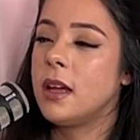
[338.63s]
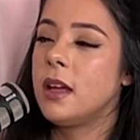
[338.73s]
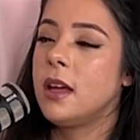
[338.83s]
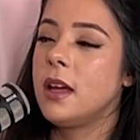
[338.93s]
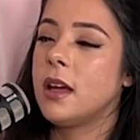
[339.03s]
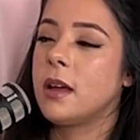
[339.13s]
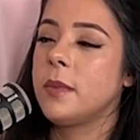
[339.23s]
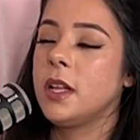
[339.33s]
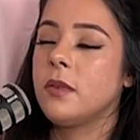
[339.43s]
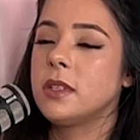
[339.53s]

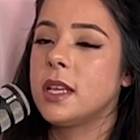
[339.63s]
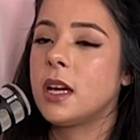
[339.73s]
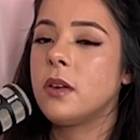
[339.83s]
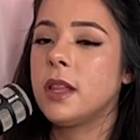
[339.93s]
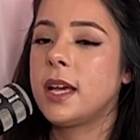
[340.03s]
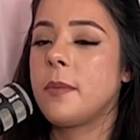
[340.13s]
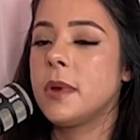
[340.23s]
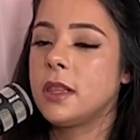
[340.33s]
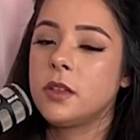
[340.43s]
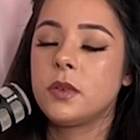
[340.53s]
Mm-hmm. You know, it's like, oh, like I
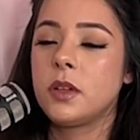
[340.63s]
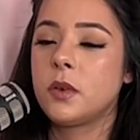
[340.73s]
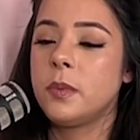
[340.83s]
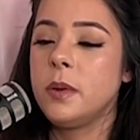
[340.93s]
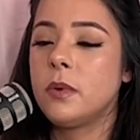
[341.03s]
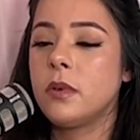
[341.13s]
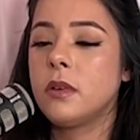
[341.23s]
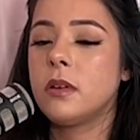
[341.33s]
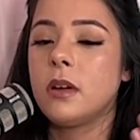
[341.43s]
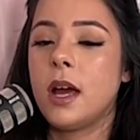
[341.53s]
met these really cool people.